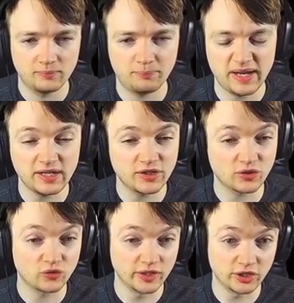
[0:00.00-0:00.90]
Bane is
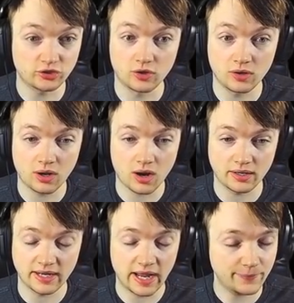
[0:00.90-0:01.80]
a really strong
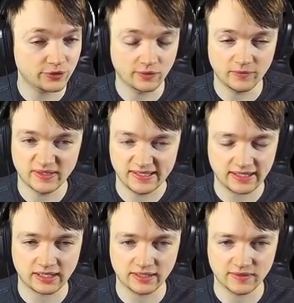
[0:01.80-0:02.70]
card, absolutely
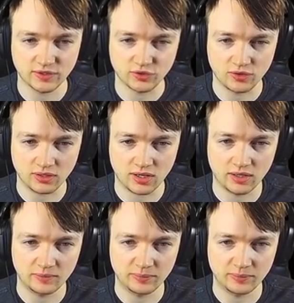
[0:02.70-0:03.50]
ridiculously strong card,